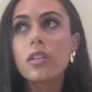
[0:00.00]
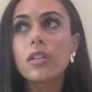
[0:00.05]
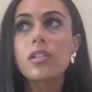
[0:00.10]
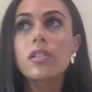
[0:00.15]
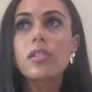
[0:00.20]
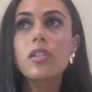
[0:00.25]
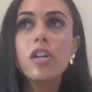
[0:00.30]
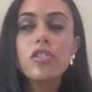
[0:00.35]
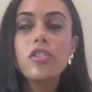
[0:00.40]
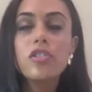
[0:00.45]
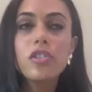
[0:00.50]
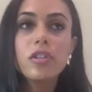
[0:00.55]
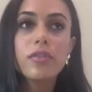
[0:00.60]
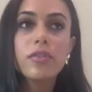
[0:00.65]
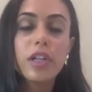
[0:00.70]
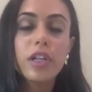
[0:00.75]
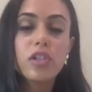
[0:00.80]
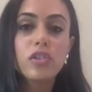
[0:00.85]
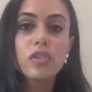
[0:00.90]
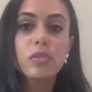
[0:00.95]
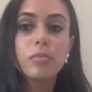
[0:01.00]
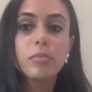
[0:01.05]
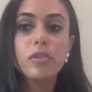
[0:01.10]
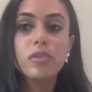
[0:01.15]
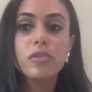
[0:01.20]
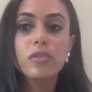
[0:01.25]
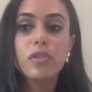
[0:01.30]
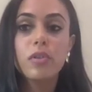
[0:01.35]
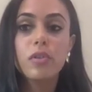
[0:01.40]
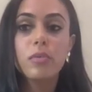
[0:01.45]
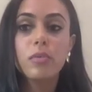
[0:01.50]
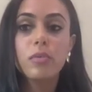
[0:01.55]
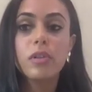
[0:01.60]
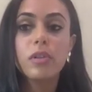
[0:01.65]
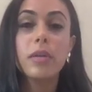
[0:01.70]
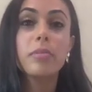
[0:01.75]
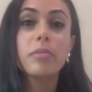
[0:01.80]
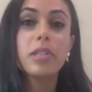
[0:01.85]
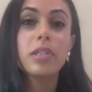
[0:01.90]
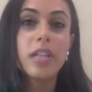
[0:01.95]
the starchier vegetables are the
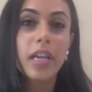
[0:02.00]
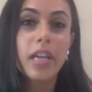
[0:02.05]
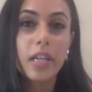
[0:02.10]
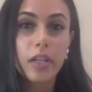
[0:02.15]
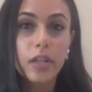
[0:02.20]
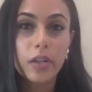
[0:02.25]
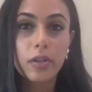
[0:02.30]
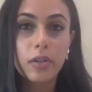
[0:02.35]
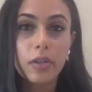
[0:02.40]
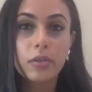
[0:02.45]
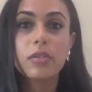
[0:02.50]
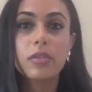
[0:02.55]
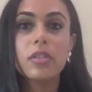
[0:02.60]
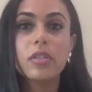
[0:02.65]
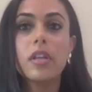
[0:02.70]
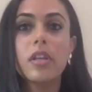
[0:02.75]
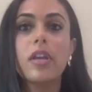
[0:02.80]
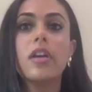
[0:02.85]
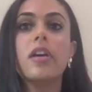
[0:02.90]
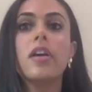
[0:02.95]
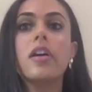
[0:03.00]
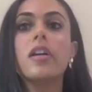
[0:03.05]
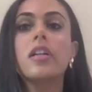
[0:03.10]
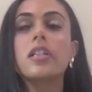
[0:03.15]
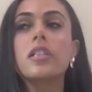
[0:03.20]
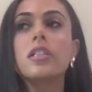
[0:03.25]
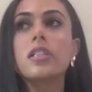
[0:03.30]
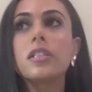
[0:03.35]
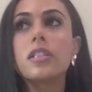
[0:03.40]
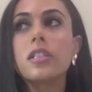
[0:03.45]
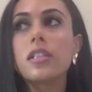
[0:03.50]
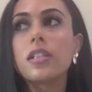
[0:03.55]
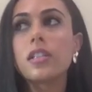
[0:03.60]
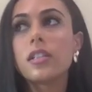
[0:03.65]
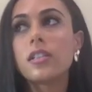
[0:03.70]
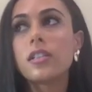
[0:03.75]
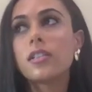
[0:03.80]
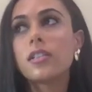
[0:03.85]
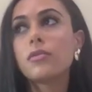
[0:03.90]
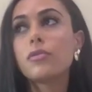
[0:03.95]
ones like potatoes and
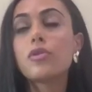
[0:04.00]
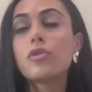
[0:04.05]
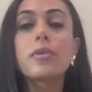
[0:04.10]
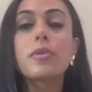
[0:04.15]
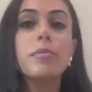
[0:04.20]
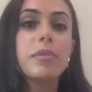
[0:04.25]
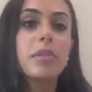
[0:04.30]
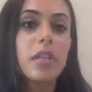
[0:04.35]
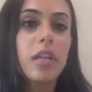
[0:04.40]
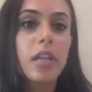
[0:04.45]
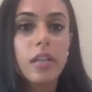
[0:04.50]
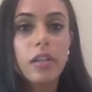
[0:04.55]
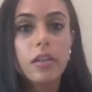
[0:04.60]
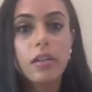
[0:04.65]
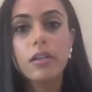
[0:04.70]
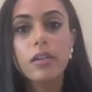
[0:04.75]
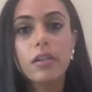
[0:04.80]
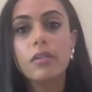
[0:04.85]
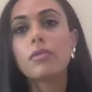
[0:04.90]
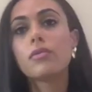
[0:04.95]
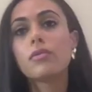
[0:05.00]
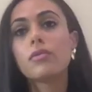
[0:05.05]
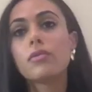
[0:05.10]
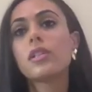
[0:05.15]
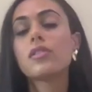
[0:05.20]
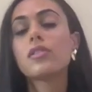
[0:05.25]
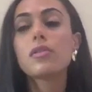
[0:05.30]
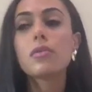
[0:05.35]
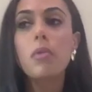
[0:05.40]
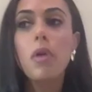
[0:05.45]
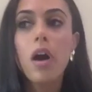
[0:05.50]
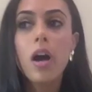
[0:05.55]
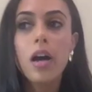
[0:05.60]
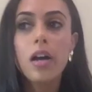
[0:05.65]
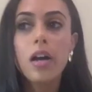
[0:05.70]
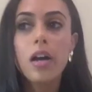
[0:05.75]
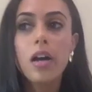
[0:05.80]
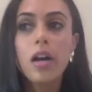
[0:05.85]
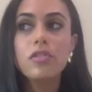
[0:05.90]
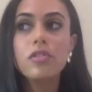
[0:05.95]
sweet potatoes and
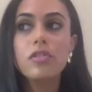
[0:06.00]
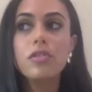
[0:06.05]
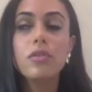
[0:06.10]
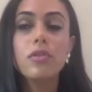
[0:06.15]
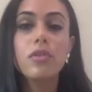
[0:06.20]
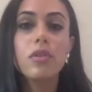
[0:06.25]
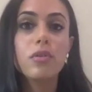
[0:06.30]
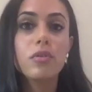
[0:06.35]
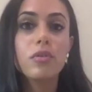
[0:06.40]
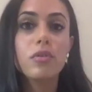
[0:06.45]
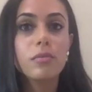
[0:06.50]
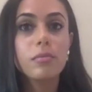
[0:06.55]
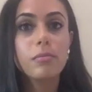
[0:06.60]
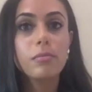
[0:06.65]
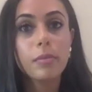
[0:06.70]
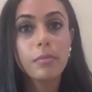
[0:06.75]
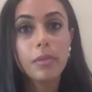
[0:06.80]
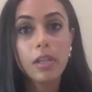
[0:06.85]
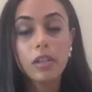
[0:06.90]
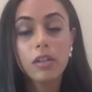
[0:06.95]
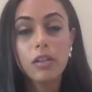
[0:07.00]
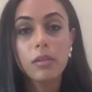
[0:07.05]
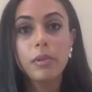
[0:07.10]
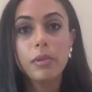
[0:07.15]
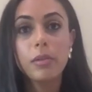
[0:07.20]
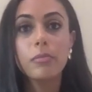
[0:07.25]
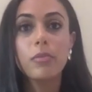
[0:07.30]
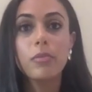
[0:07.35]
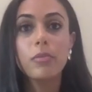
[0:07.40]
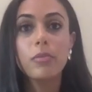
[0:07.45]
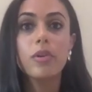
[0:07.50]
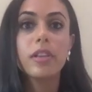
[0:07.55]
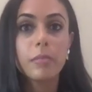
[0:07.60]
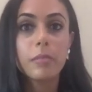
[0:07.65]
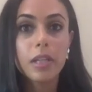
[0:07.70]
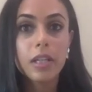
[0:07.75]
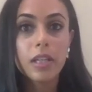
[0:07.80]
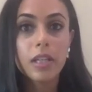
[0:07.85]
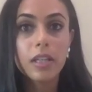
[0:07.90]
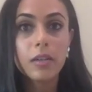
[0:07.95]
squash. So those may be a little bit more
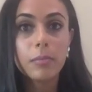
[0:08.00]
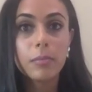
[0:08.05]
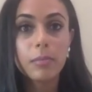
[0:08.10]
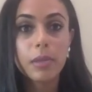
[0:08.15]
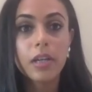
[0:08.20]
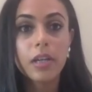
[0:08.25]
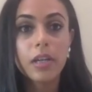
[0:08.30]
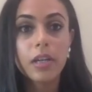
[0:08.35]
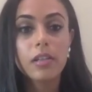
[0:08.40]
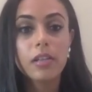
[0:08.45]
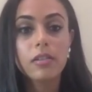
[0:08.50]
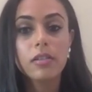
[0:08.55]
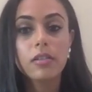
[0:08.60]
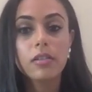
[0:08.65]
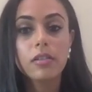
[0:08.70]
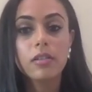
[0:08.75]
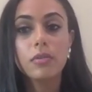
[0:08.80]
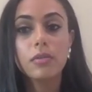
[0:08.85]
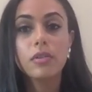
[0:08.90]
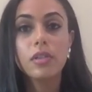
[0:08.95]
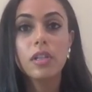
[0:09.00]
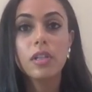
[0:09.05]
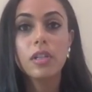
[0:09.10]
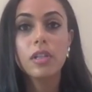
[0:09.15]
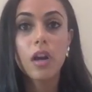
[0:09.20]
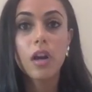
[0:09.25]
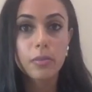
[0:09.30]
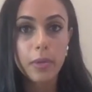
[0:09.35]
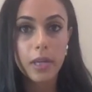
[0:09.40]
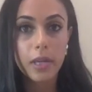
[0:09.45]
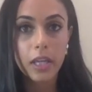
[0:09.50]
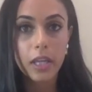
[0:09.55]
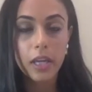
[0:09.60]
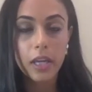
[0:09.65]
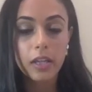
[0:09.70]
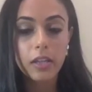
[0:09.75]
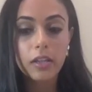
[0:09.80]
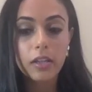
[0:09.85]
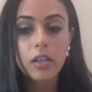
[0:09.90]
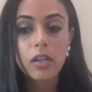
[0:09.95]
limited because those can cause weight
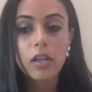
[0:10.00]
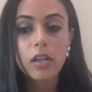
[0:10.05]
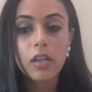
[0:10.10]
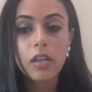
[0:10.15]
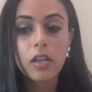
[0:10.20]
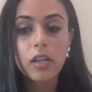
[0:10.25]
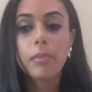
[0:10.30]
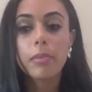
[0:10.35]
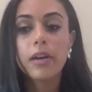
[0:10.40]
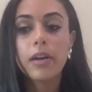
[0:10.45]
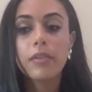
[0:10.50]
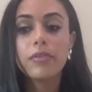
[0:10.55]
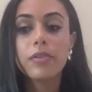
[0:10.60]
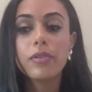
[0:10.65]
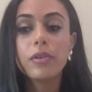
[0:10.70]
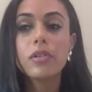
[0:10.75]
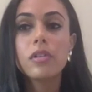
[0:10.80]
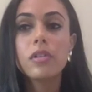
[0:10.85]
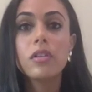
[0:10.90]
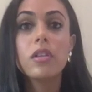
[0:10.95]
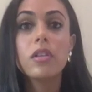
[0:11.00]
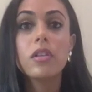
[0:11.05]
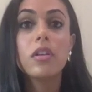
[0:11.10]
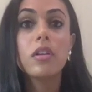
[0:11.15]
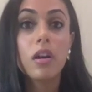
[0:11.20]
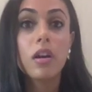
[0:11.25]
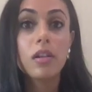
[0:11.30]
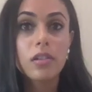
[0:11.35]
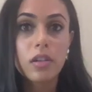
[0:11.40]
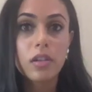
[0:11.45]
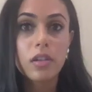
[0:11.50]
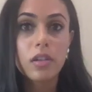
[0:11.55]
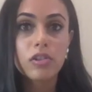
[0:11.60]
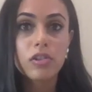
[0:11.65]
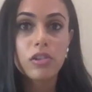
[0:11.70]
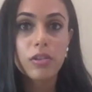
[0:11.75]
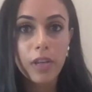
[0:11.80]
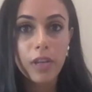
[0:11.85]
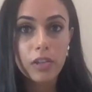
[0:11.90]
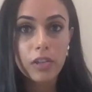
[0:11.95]
gain, but focus on the
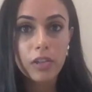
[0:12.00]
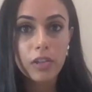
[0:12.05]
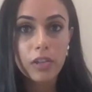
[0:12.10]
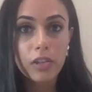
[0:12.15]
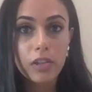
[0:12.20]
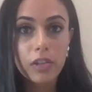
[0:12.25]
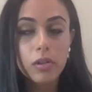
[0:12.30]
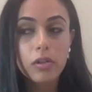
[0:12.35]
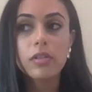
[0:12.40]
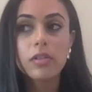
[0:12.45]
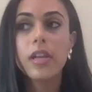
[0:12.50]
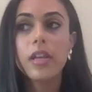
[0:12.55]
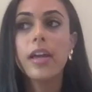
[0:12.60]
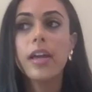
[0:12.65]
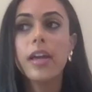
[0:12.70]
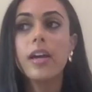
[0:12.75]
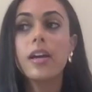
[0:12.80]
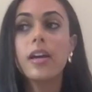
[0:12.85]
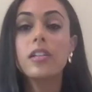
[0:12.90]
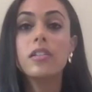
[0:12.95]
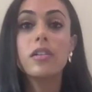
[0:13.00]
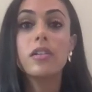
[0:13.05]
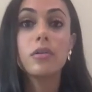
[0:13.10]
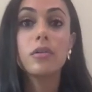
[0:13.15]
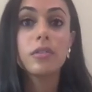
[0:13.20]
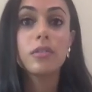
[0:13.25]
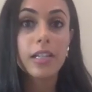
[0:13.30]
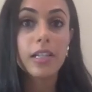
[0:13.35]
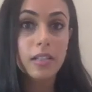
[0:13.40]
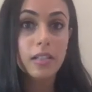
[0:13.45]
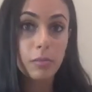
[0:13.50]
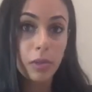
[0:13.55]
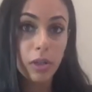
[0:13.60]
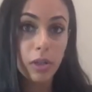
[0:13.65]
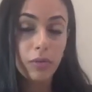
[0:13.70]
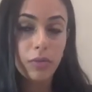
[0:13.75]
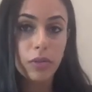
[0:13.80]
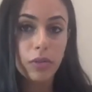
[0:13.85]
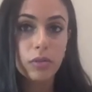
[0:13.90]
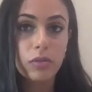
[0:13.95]
non-starchy vegetables and low
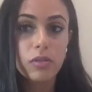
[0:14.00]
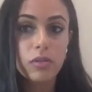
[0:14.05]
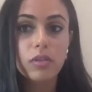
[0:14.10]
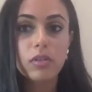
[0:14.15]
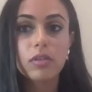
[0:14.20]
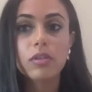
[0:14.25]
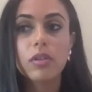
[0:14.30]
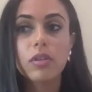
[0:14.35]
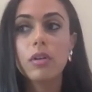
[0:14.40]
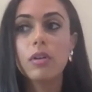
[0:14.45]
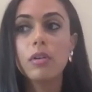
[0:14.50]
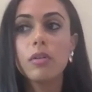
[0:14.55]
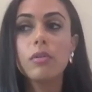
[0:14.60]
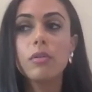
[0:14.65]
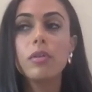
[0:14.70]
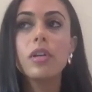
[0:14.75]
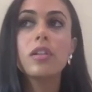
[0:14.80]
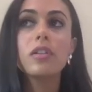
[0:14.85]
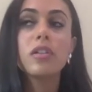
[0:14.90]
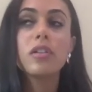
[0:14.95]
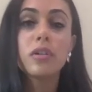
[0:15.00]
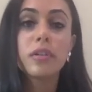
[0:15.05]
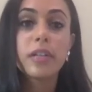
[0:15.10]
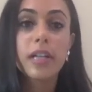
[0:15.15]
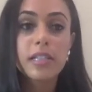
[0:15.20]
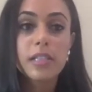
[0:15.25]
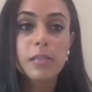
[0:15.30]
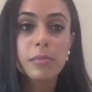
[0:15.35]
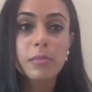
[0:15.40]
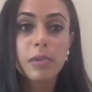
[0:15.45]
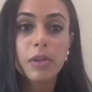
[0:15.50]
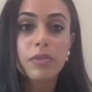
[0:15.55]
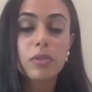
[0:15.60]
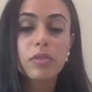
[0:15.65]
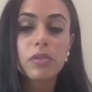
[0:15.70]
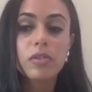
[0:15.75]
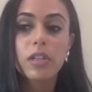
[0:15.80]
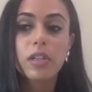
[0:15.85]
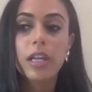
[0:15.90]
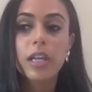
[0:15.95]
glycemic fruits. So low glycemic
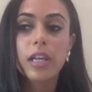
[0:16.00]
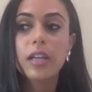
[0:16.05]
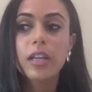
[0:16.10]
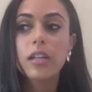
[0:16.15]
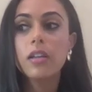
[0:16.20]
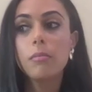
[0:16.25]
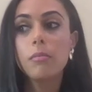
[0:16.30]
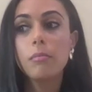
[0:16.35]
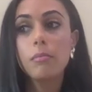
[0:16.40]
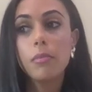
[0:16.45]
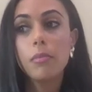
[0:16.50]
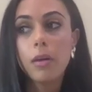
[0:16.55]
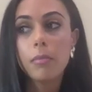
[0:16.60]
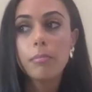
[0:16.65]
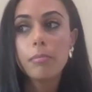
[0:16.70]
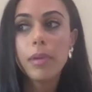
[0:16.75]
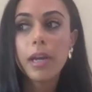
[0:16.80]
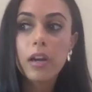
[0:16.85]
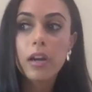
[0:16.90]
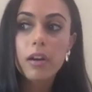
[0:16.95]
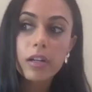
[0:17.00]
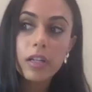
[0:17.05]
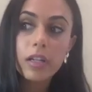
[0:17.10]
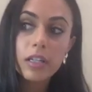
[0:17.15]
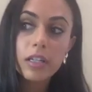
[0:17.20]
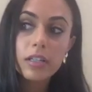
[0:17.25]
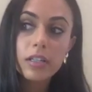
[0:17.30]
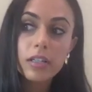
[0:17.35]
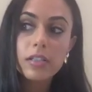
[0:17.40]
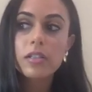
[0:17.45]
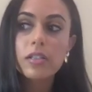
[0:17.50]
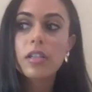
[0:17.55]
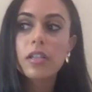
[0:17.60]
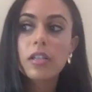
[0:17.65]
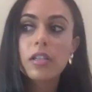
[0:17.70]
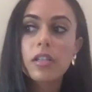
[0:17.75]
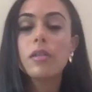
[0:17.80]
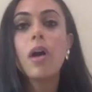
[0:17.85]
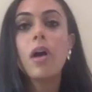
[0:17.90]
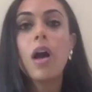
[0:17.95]
fruits are like berries,
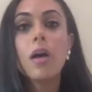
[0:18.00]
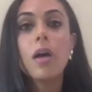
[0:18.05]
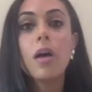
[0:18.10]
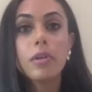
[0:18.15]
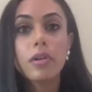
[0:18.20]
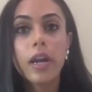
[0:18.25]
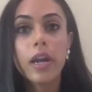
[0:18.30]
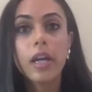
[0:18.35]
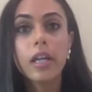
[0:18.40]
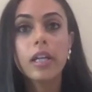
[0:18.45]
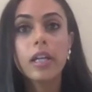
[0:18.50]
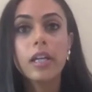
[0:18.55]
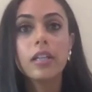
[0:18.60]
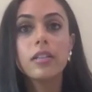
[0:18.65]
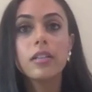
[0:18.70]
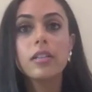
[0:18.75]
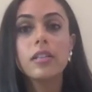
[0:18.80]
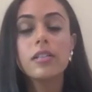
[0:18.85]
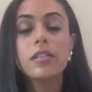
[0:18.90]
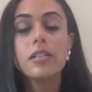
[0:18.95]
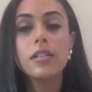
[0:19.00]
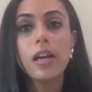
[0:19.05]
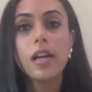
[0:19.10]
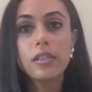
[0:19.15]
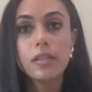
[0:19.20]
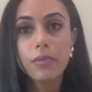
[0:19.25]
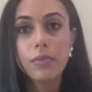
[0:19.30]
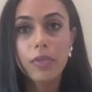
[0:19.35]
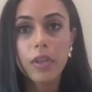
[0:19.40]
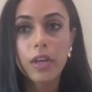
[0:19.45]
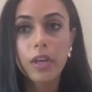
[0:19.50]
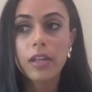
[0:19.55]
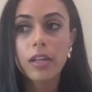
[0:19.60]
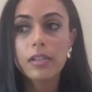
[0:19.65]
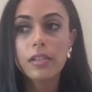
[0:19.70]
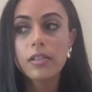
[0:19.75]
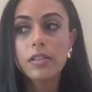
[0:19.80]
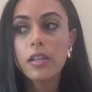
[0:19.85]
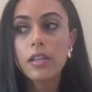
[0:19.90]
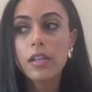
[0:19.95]
pomegranate, these kinds of
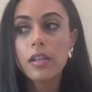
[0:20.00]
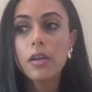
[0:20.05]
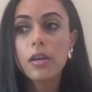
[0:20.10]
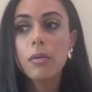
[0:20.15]
things.